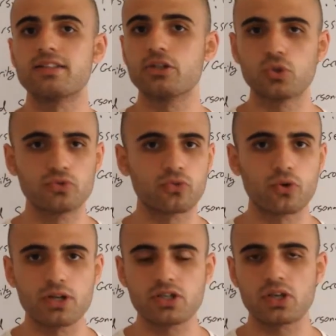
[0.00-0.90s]
stay tuned
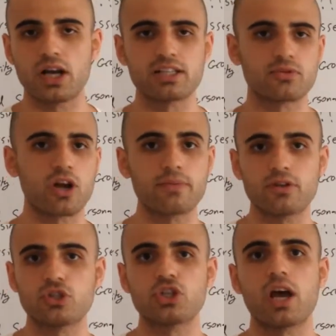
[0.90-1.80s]
for it. Subscribe
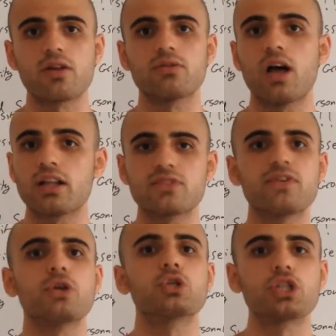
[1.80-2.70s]
to this channel, like this
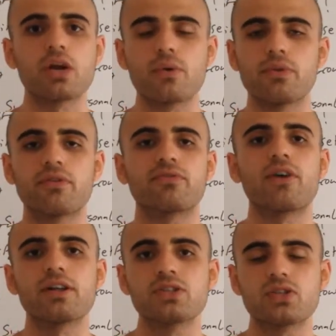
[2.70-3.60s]
video, share it with your
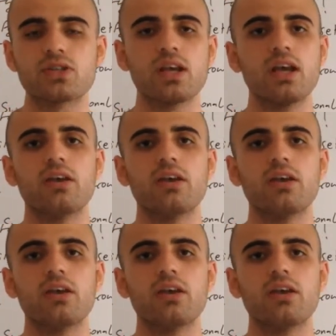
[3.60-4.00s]
friends.